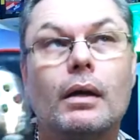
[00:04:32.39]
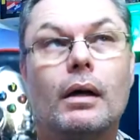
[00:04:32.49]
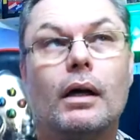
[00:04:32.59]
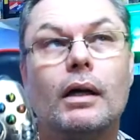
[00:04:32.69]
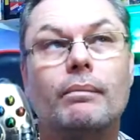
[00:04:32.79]

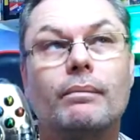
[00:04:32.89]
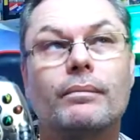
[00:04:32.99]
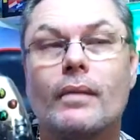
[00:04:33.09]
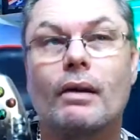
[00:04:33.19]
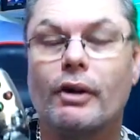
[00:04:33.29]

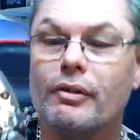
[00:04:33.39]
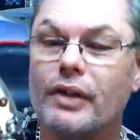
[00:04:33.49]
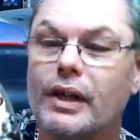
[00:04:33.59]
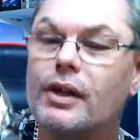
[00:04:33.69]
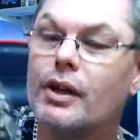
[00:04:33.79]
I
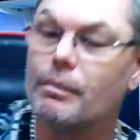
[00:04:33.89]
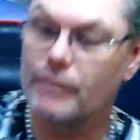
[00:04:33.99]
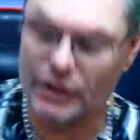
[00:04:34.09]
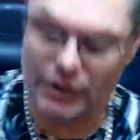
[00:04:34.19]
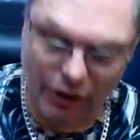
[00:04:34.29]
think
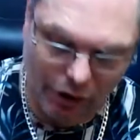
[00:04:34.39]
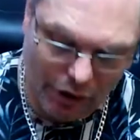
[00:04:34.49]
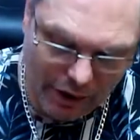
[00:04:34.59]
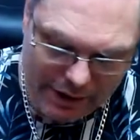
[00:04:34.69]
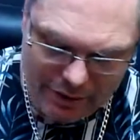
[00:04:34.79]
it's a lot
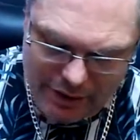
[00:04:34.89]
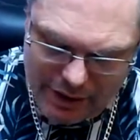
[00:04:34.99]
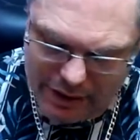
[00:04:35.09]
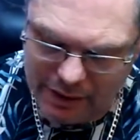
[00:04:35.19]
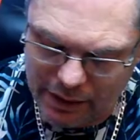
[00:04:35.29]
lighter.
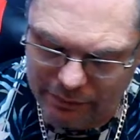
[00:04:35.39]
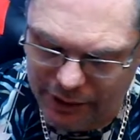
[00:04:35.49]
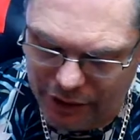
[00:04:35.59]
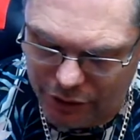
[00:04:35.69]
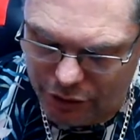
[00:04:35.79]
It's a
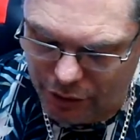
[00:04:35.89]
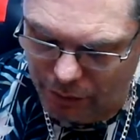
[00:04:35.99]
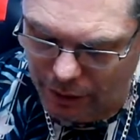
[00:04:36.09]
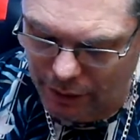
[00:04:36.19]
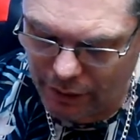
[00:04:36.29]
lovely
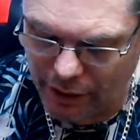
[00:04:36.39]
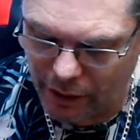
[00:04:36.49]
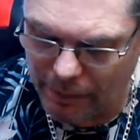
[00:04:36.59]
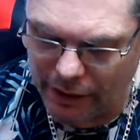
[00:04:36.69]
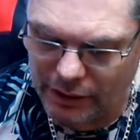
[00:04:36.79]
controller.
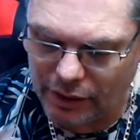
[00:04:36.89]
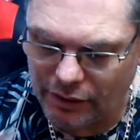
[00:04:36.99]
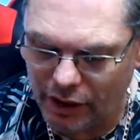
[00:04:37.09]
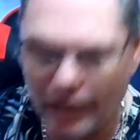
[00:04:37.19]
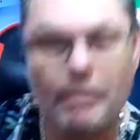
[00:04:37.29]
I don't
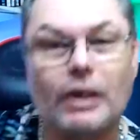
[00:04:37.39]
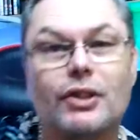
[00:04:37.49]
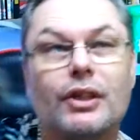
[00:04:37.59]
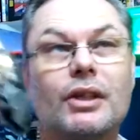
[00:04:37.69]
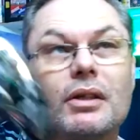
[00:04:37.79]
know how
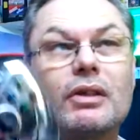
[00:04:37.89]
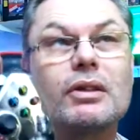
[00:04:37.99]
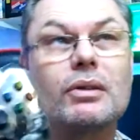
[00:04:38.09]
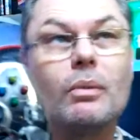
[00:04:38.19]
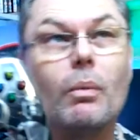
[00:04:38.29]
much these
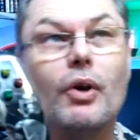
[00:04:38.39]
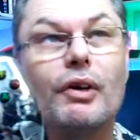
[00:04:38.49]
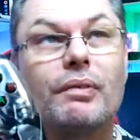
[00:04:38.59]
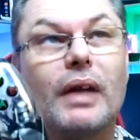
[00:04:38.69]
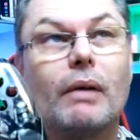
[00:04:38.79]
are
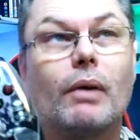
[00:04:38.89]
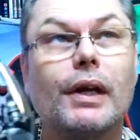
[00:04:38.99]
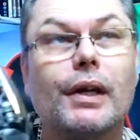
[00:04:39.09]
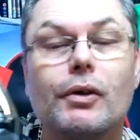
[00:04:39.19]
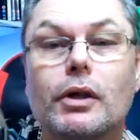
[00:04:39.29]
worth now. I
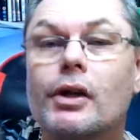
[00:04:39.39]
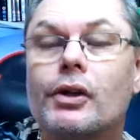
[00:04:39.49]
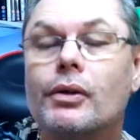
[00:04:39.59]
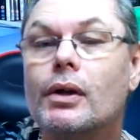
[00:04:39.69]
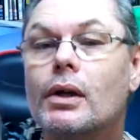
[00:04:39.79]
ain't got a
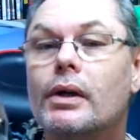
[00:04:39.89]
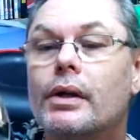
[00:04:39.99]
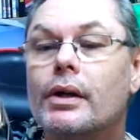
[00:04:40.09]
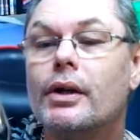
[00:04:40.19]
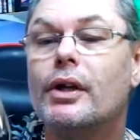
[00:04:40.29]
clue.
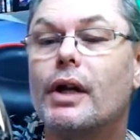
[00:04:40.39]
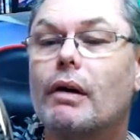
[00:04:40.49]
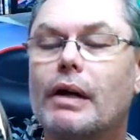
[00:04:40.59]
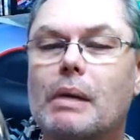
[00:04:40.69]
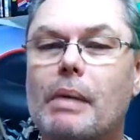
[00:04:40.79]
I
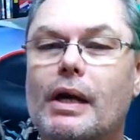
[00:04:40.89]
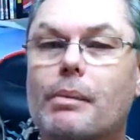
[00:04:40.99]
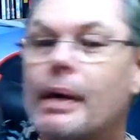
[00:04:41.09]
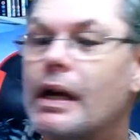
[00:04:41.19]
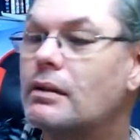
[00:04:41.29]
only paid
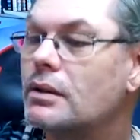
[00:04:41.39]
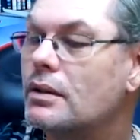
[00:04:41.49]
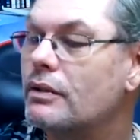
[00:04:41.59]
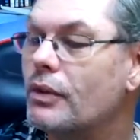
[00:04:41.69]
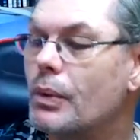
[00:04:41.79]
about
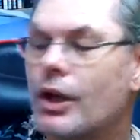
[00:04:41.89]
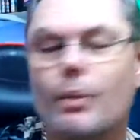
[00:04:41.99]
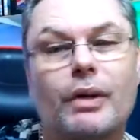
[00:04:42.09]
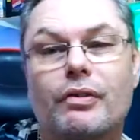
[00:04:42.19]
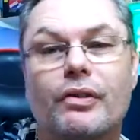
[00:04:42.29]
40
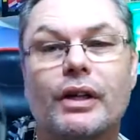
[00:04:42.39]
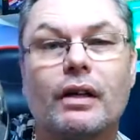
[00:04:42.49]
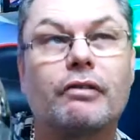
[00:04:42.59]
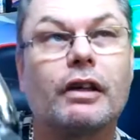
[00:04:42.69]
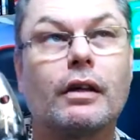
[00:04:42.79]
quid for it,
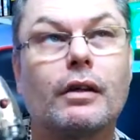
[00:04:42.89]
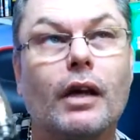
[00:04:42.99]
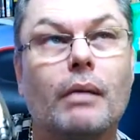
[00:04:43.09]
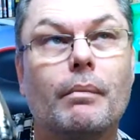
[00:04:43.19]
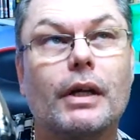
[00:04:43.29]
I think.
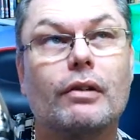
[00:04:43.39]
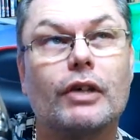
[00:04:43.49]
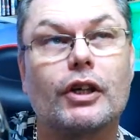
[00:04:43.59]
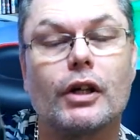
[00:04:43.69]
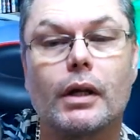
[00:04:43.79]

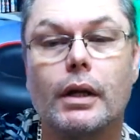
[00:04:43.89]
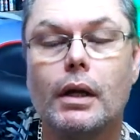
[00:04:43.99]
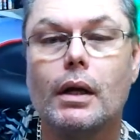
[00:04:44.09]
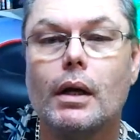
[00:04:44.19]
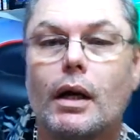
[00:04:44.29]
Originally.
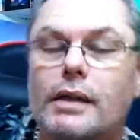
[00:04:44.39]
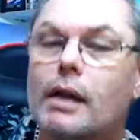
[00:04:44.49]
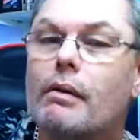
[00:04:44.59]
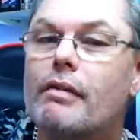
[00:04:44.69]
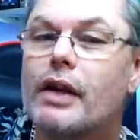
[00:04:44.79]
I
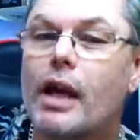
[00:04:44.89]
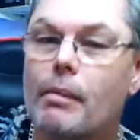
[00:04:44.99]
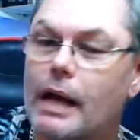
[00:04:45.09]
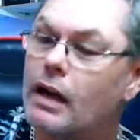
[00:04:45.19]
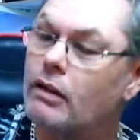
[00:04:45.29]
don't know whether it
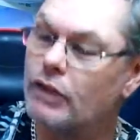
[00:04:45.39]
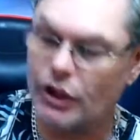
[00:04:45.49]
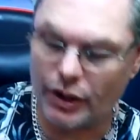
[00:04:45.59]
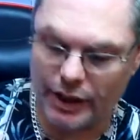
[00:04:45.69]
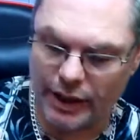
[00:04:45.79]
come out
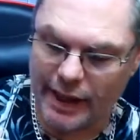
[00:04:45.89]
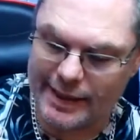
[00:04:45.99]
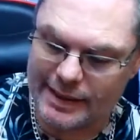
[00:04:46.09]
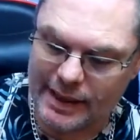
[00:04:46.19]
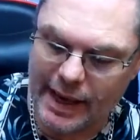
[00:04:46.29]
originally
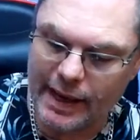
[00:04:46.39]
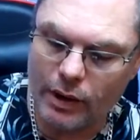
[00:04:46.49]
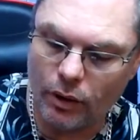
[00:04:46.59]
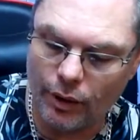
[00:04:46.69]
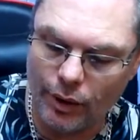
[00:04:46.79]
as that,
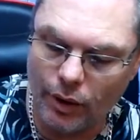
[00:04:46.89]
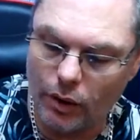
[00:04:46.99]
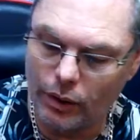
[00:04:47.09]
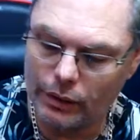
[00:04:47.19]
or